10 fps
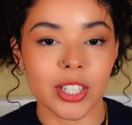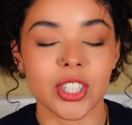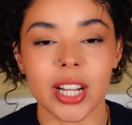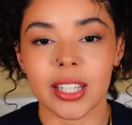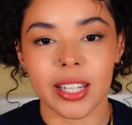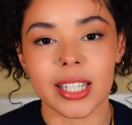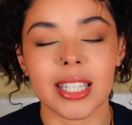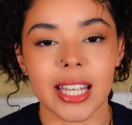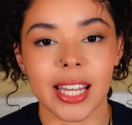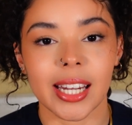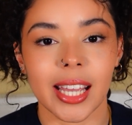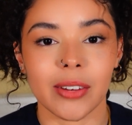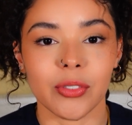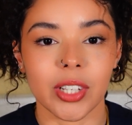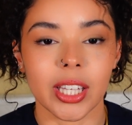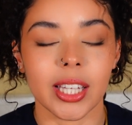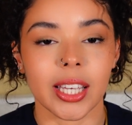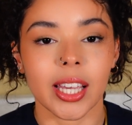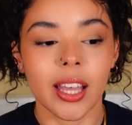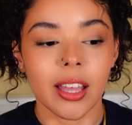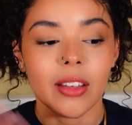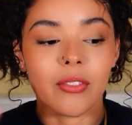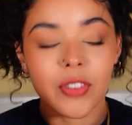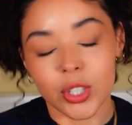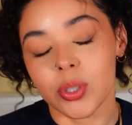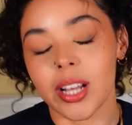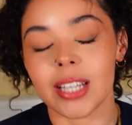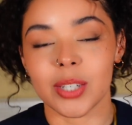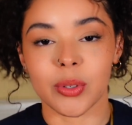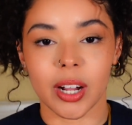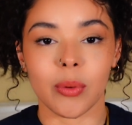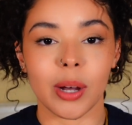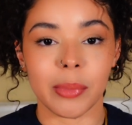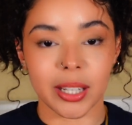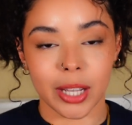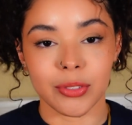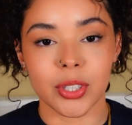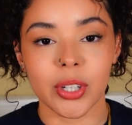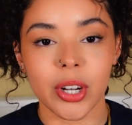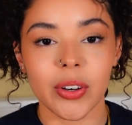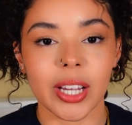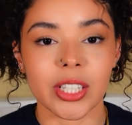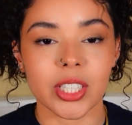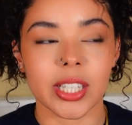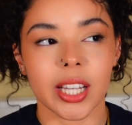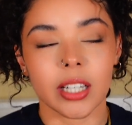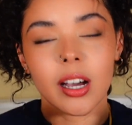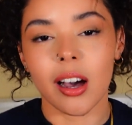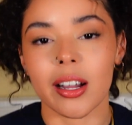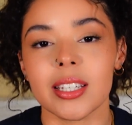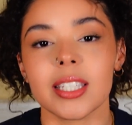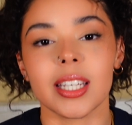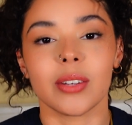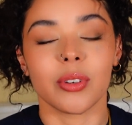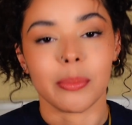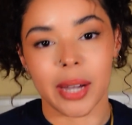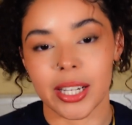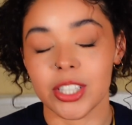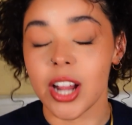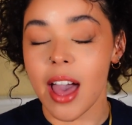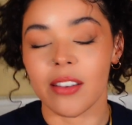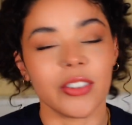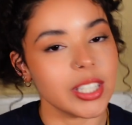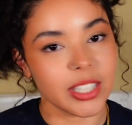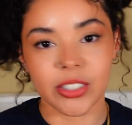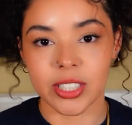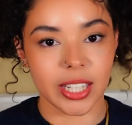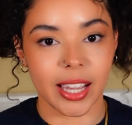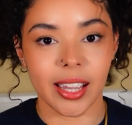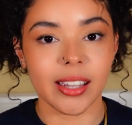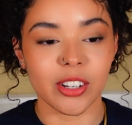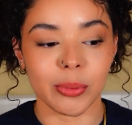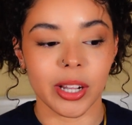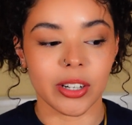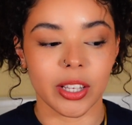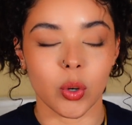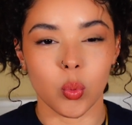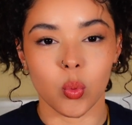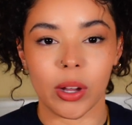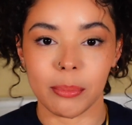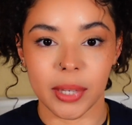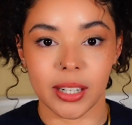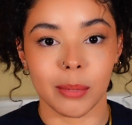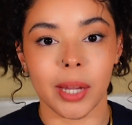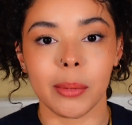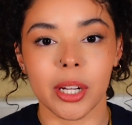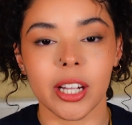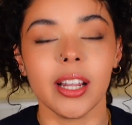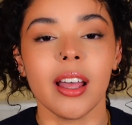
on track, like I said, and really like visualizing where I want my life to go, and just like a constant reminder every single day, no matter like what medium I'm on,